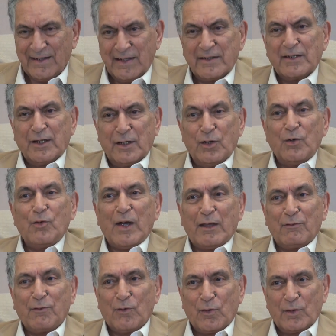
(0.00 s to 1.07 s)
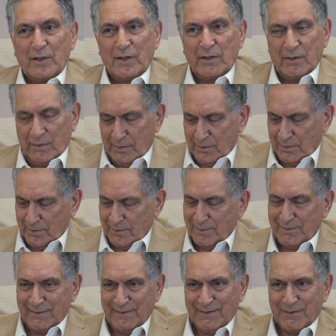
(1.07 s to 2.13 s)
It's a new iPhone,
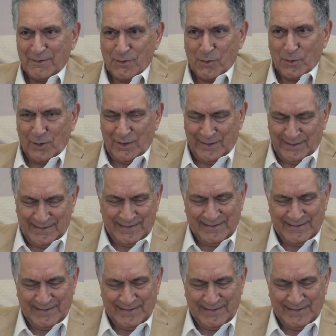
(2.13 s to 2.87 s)
gold.